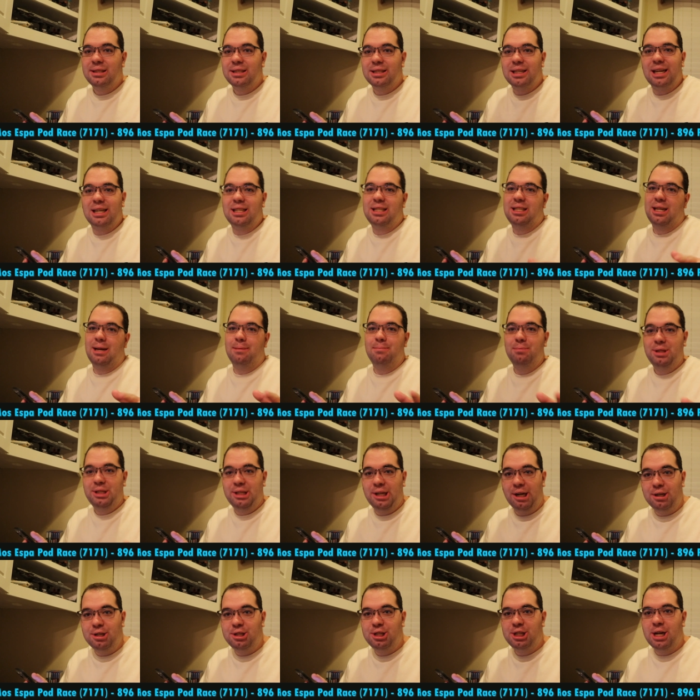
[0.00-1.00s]
got some
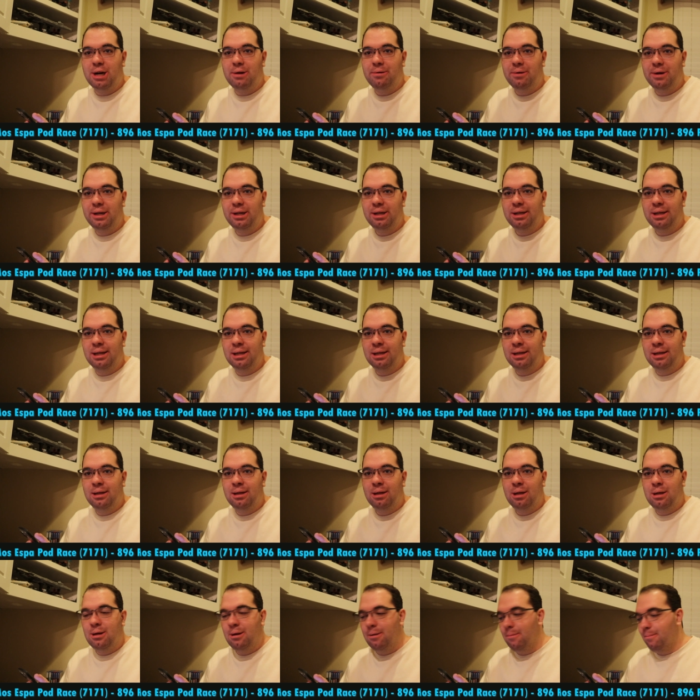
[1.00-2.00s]
studs showing,
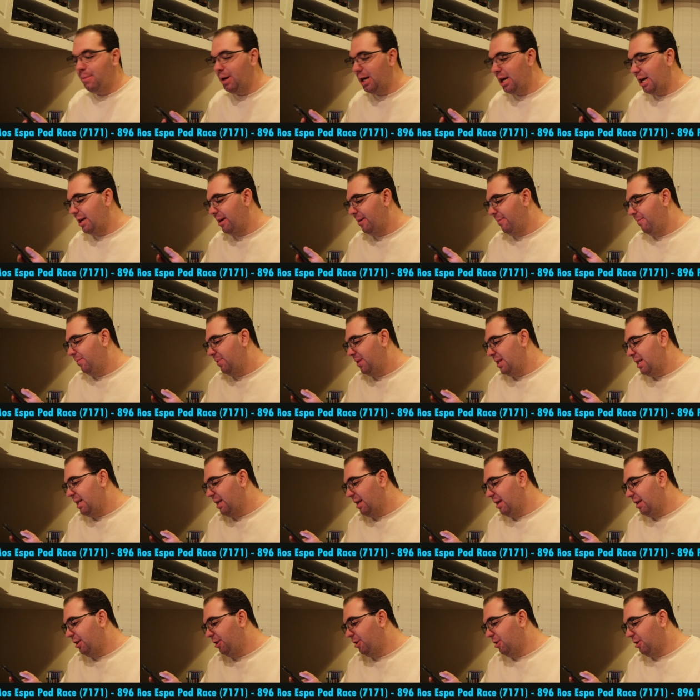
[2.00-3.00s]
but
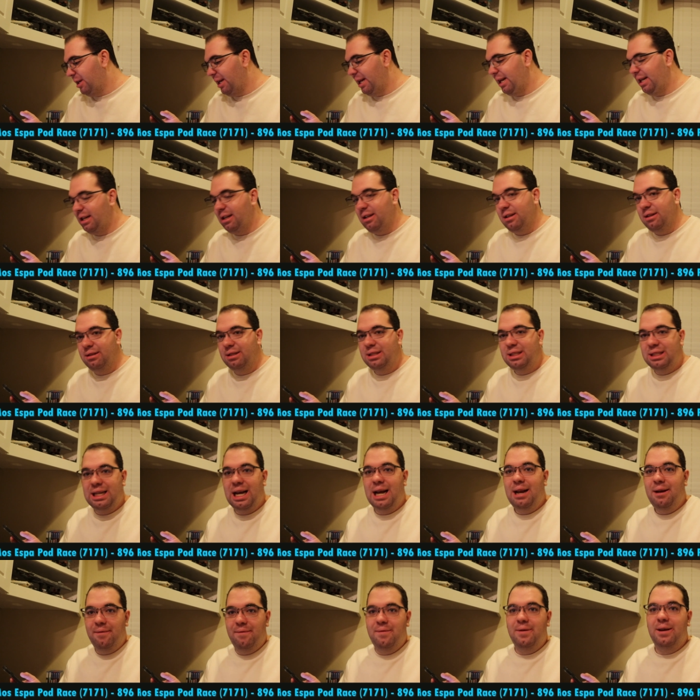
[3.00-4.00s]
you're getting
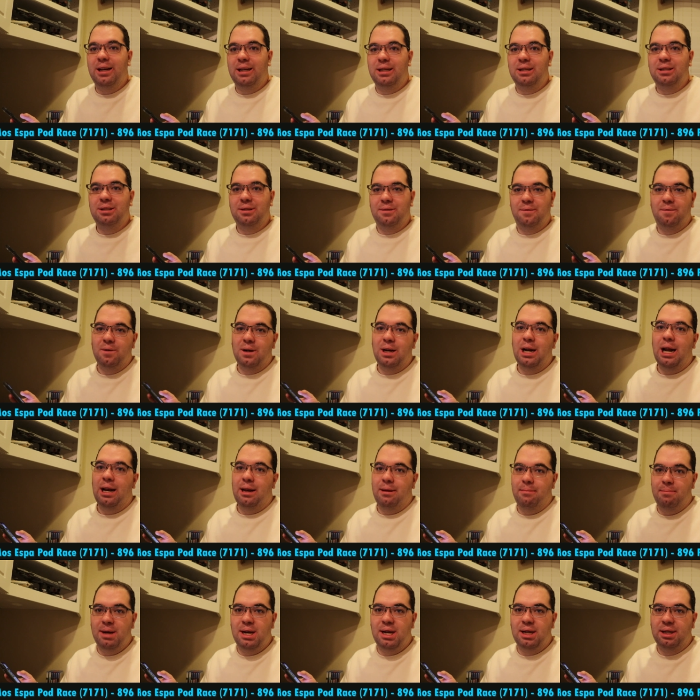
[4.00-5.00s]
10 figs for
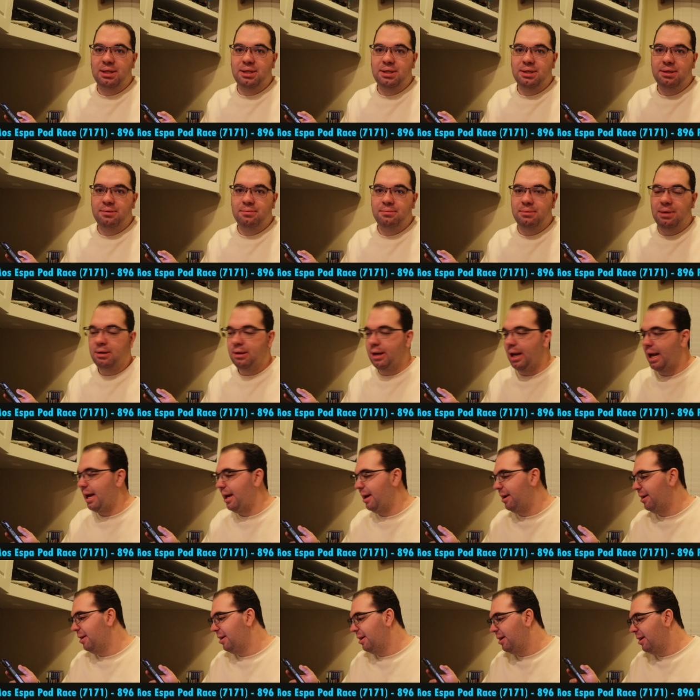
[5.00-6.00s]
$90.
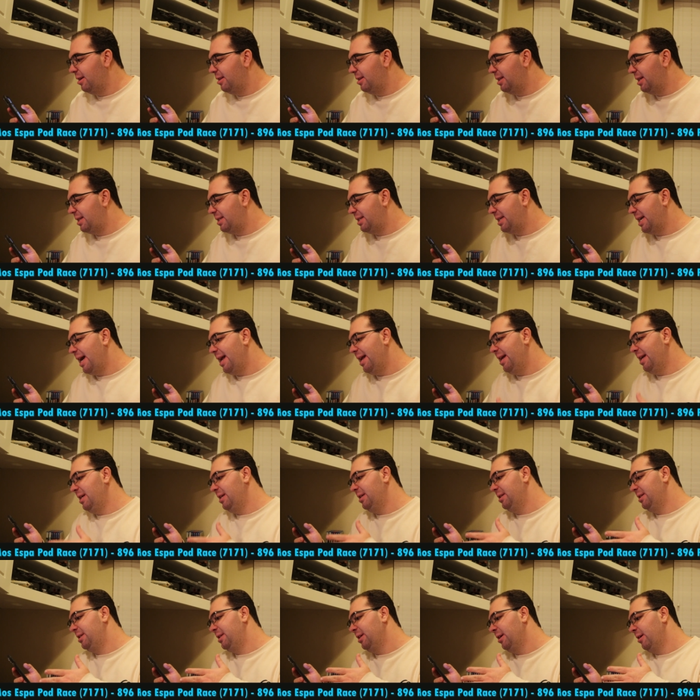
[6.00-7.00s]
Okay, this set
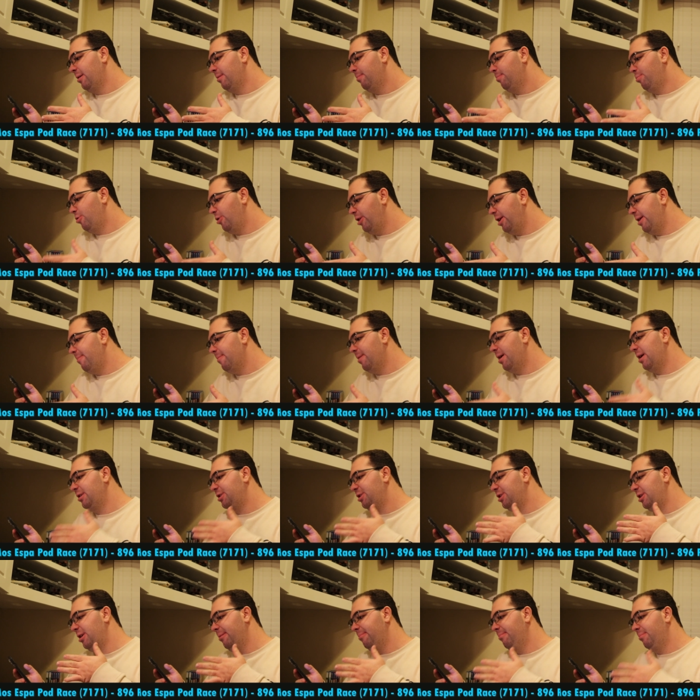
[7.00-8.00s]
is pretty
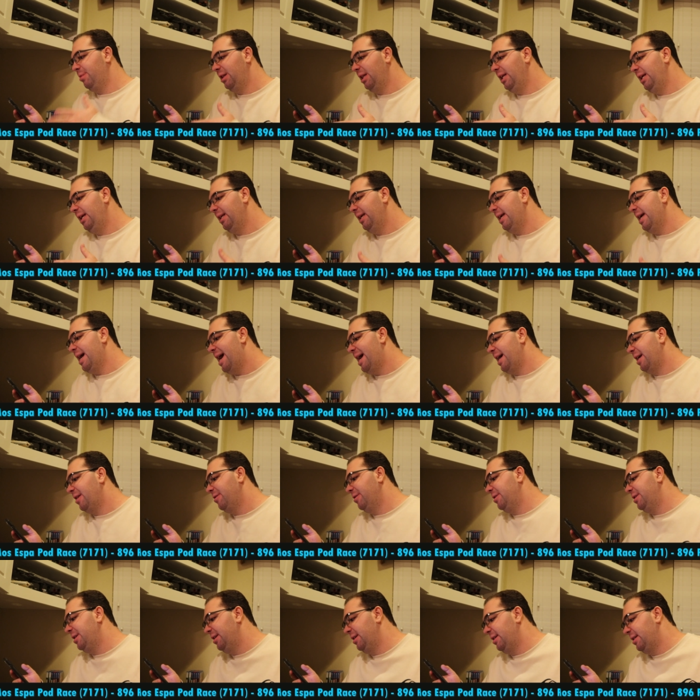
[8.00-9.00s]
much completely
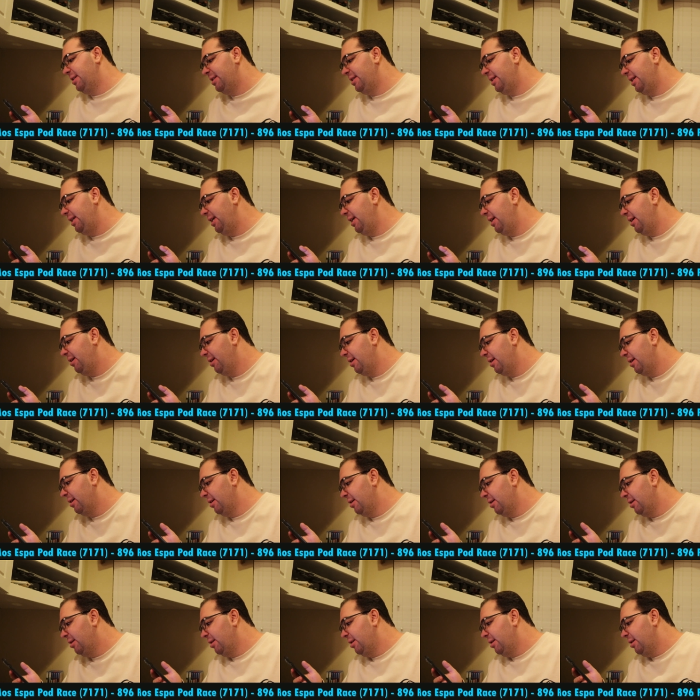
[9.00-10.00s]
accurate to the scene,
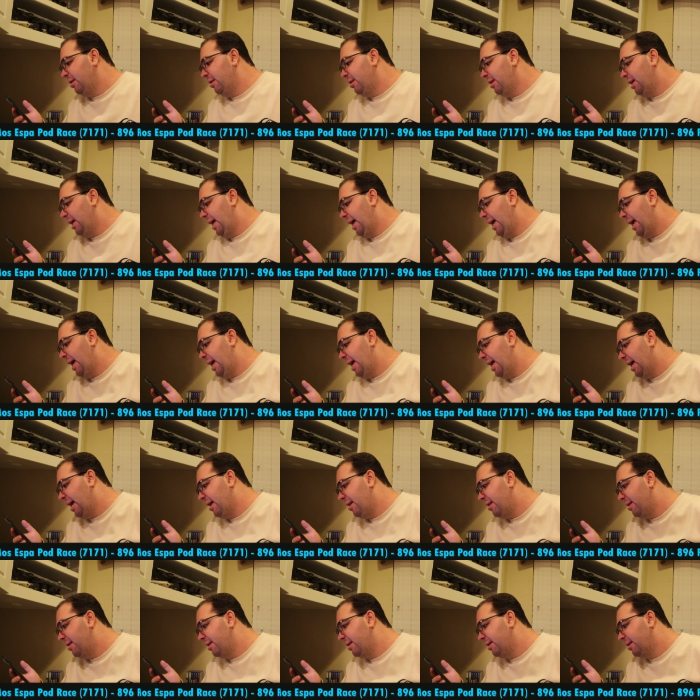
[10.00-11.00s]

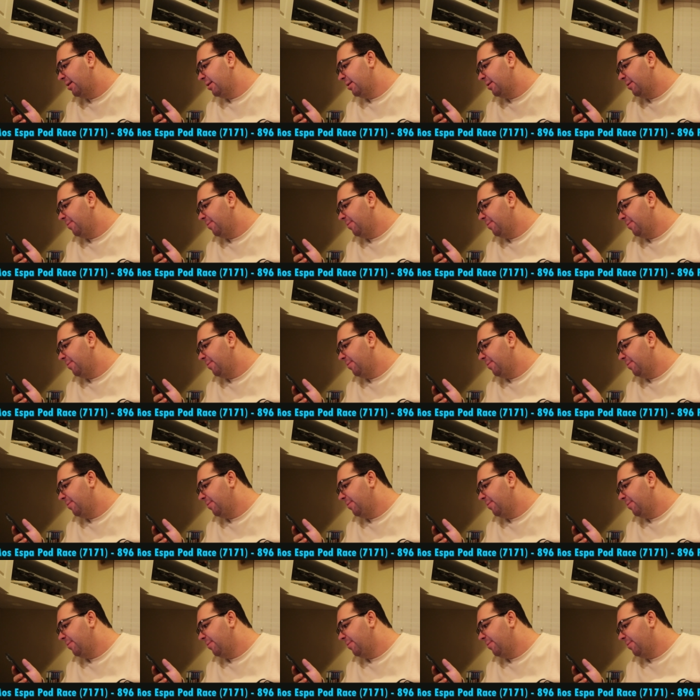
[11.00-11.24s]
and